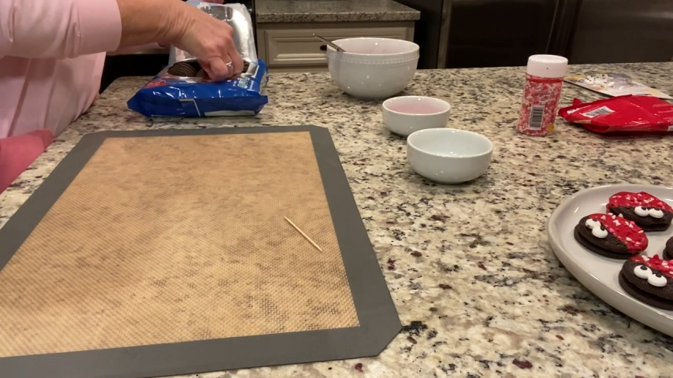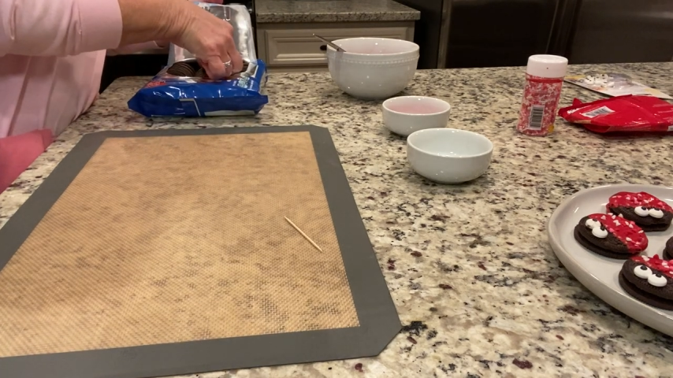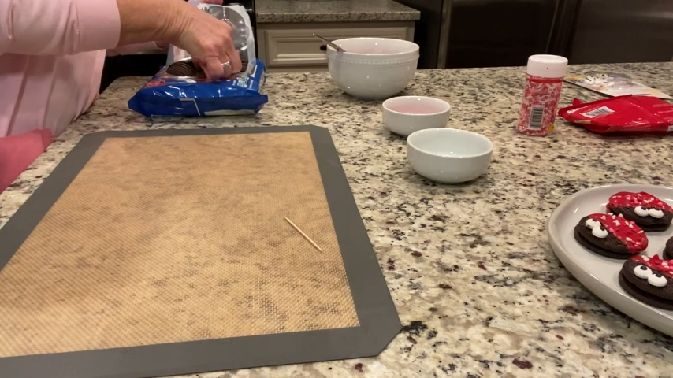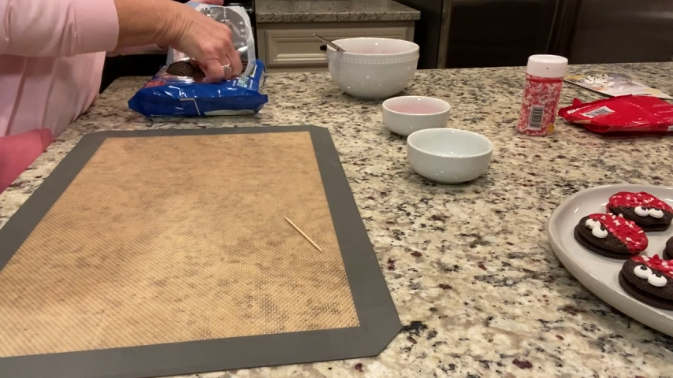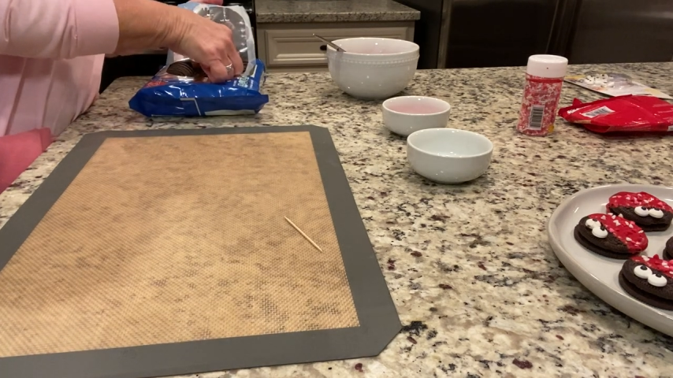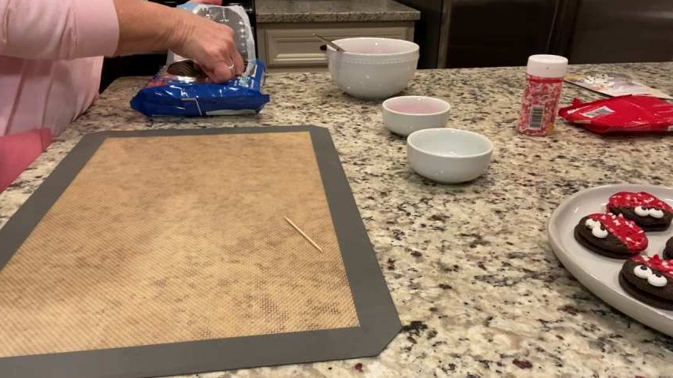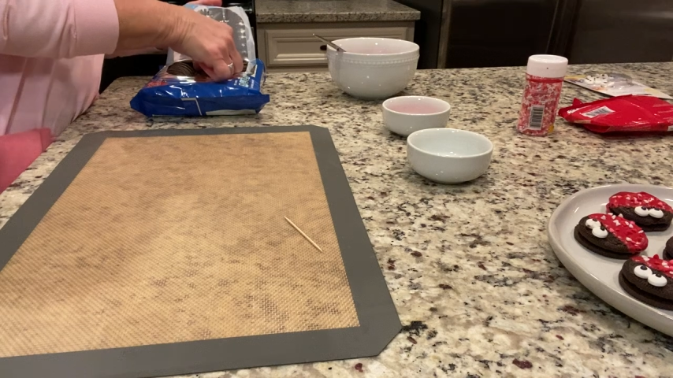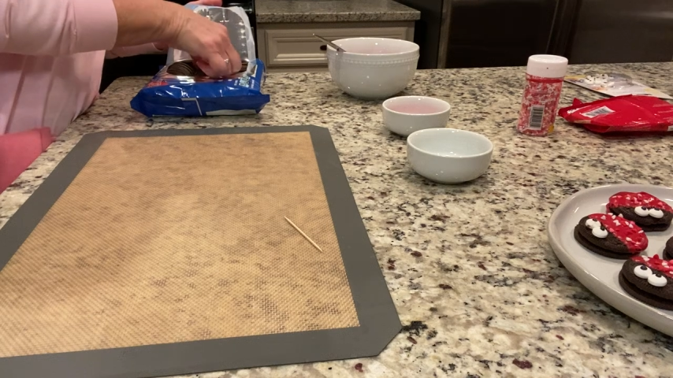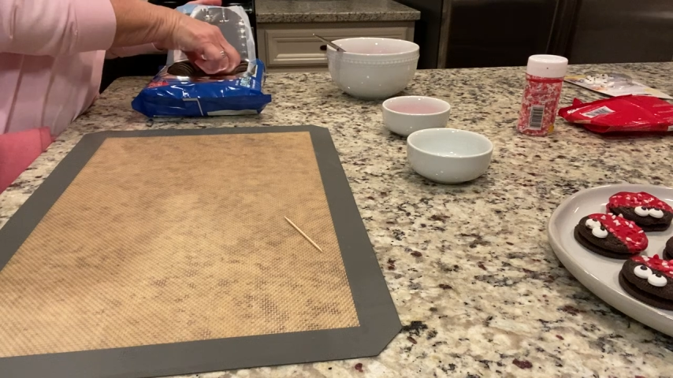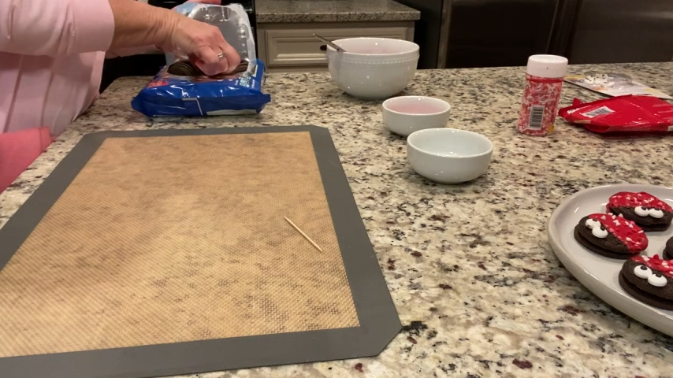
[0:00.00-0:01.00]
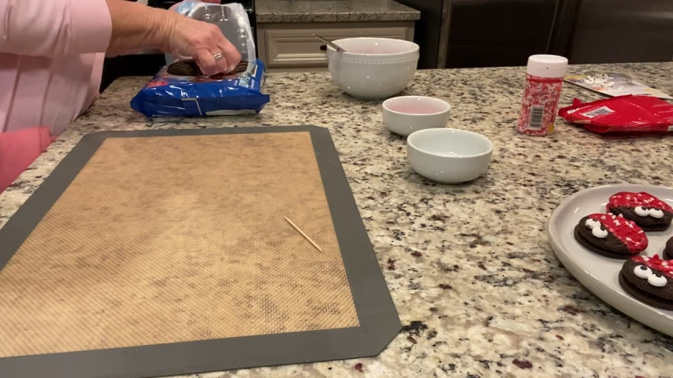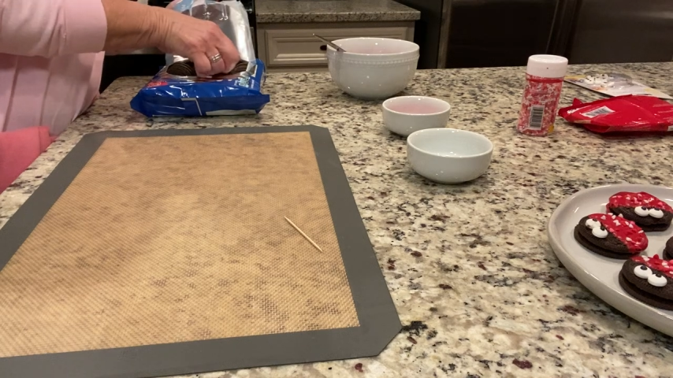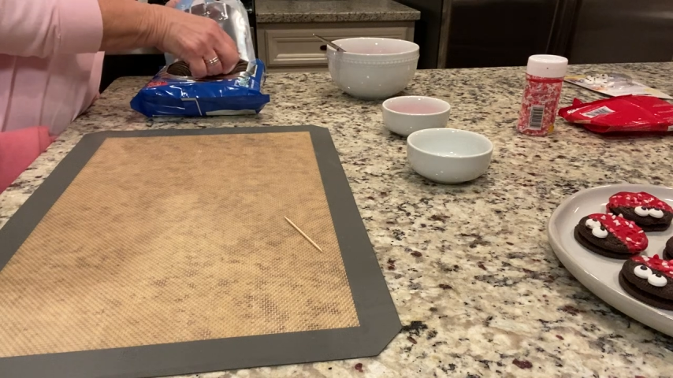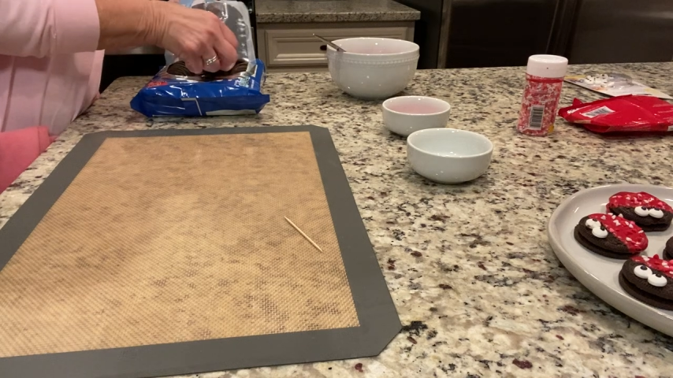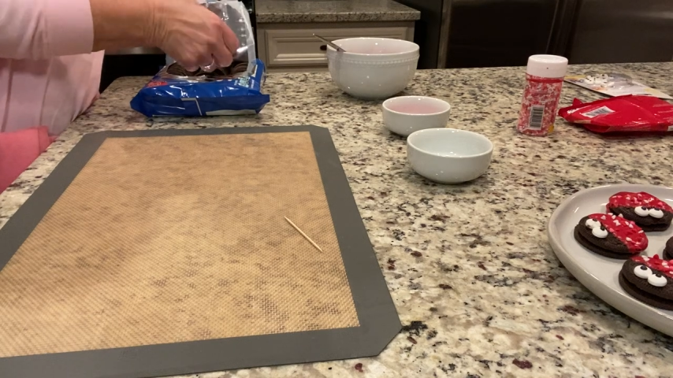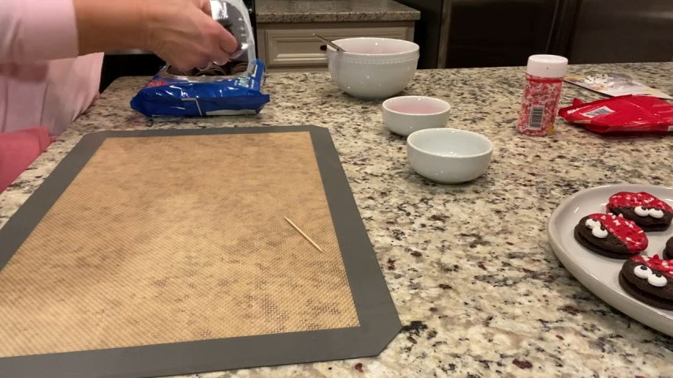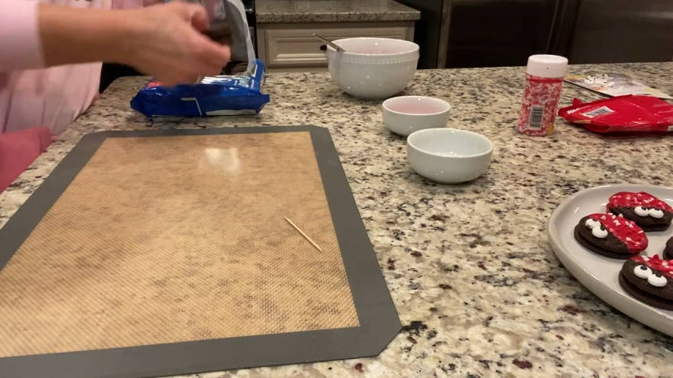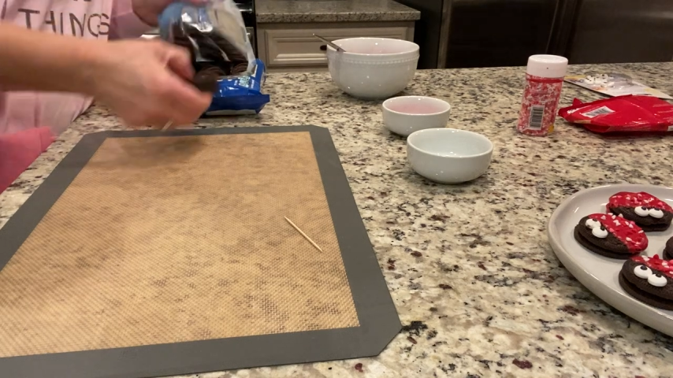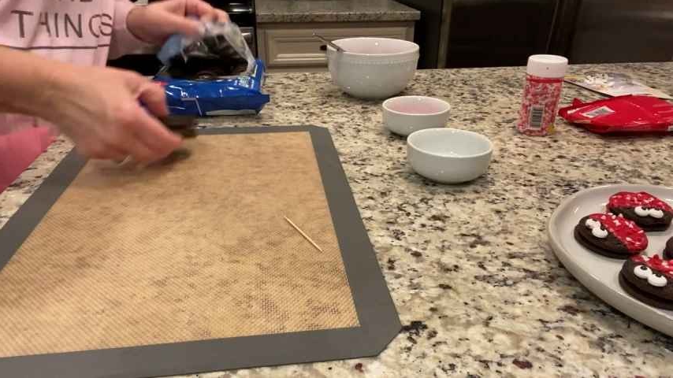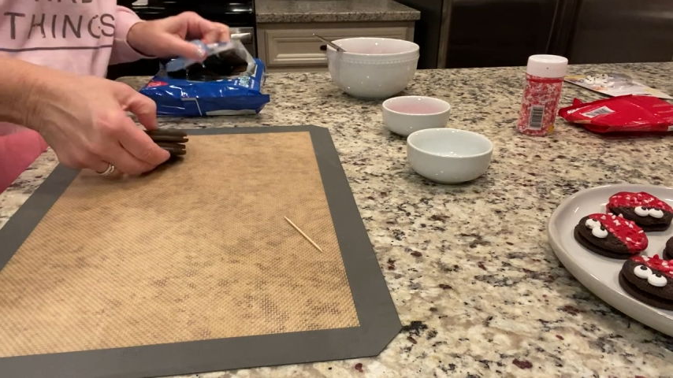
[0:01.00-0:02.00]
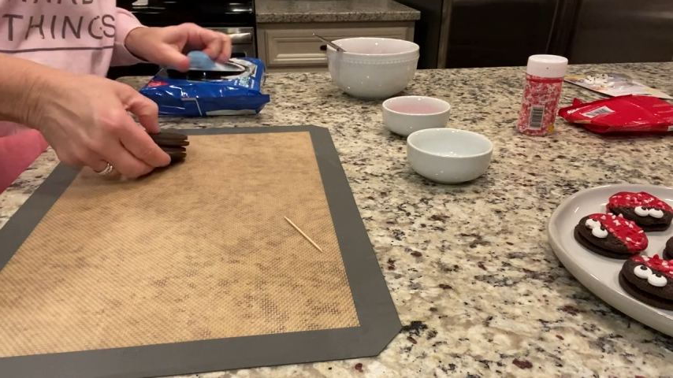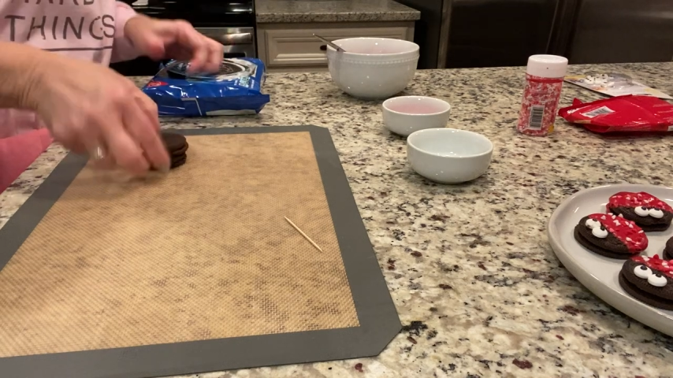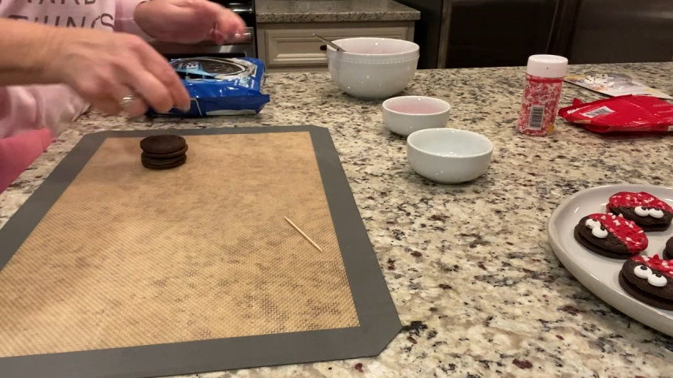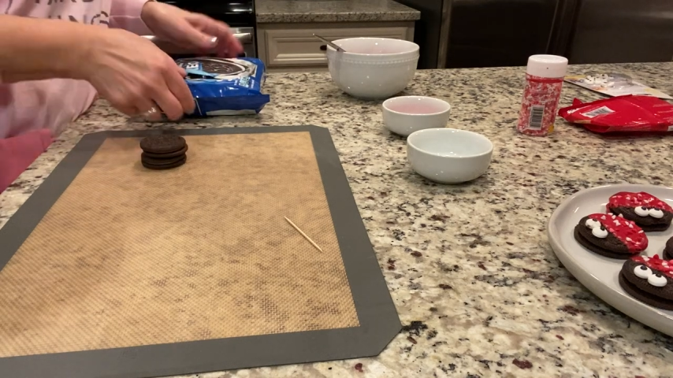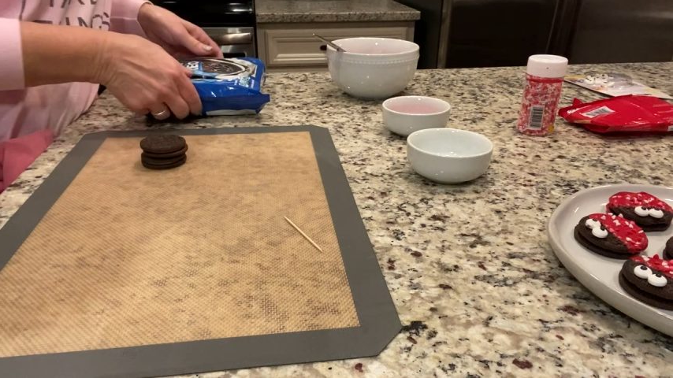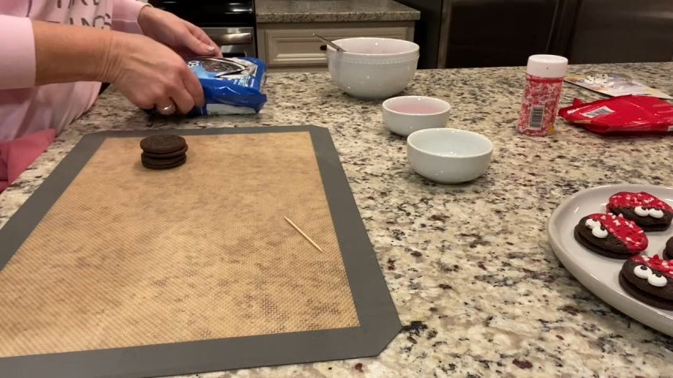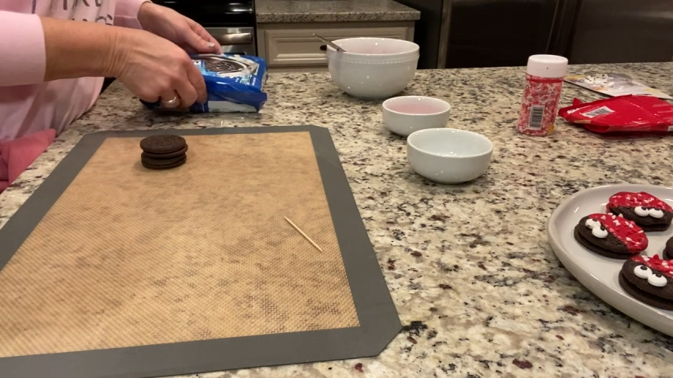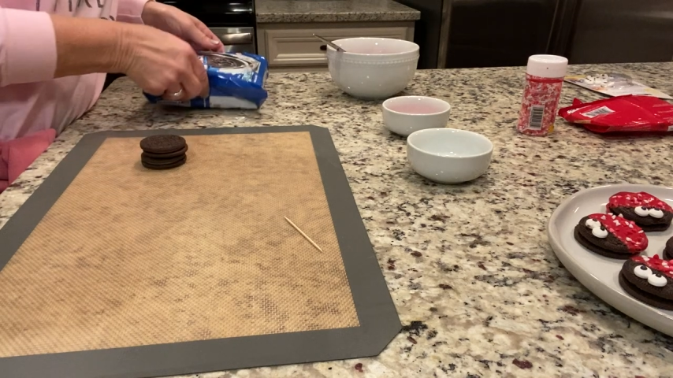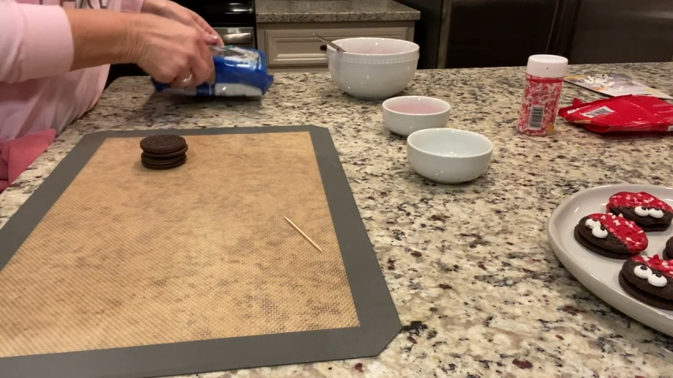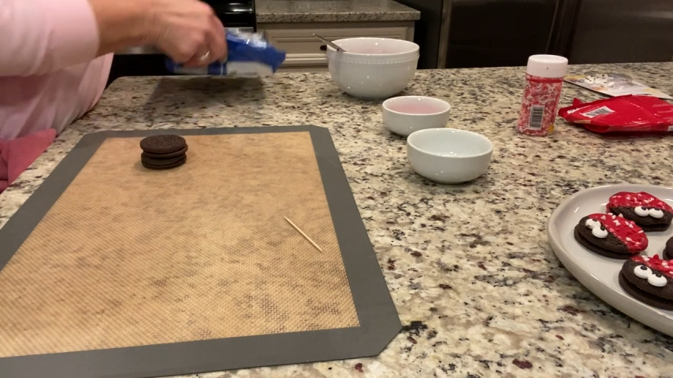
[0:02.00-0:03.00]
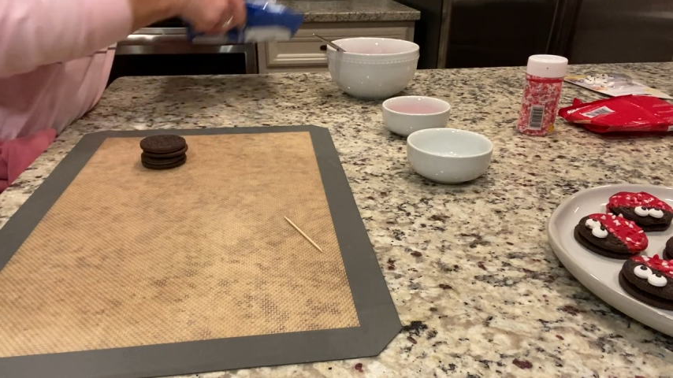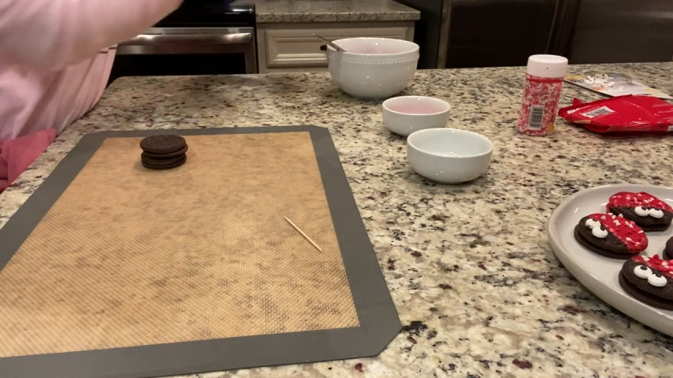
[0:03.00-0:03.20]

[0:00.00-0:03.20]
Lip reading: (no speaker visible)